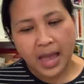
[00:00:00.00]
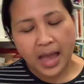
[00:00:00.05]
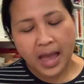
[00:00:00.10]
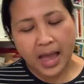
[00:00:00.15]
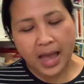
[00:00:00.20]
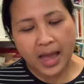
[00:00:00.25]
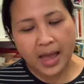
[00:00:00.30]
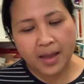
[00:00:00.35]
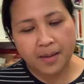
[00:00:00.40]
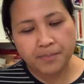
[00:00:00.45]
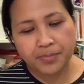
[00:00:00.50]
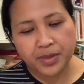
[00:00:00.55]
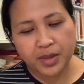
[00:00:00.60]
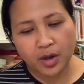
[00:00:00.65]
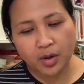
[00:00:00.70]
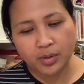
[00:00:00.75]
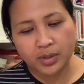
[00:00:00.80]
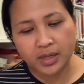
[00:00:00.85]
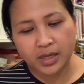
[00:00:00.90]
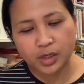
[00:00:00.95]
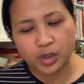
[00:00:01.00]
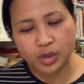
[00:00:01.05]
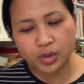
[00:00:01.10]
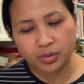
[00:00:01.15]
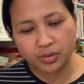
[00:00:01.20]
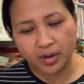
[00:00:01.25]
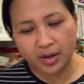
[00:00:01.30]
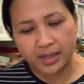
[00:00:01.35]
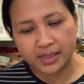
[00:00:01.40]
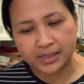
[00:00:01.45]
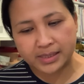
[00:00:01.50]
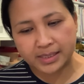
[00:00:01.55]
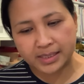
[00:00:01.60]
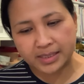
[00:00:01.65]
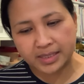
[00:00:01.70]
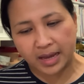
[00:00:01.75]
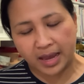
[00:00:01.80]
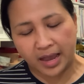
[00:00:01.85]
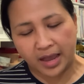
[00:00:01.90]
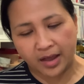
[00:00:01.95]
Um, the only issue that I did
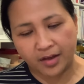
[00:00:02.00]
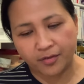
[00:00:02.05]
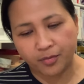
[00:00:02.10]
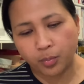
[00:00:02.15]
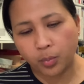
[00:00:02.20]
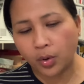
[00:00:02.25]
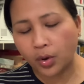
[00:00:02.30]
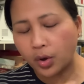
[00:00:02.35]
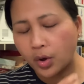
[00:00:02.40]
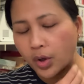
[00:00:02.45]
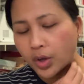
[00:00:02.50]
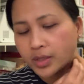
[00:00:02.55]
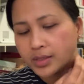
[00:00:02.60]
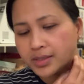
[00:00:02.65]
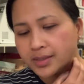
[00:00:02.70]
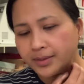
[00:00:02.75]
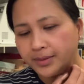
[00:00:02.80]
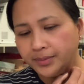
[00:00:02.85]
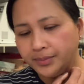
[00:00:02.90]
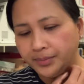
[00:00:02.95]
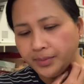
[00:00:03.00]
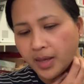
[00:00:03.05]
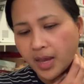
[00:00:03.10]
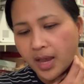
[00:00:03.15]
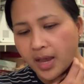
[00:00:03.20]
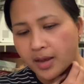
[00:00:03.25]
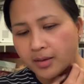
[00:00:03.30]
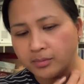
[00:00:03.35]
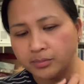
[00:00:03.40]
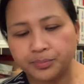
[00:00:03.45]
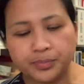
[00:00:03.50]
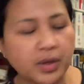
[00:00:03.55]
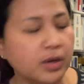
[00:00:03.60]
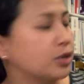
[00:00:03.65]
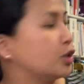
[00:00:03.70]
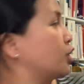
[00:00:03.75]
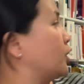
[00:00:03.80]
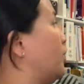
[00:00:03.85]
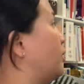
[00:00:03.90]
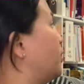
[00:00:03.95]
have was, um, I'll
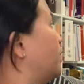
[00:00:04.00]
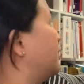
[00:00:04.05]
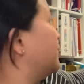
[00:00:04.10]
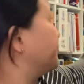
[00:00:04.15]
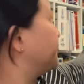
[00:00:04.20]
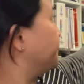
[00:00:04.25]
show you.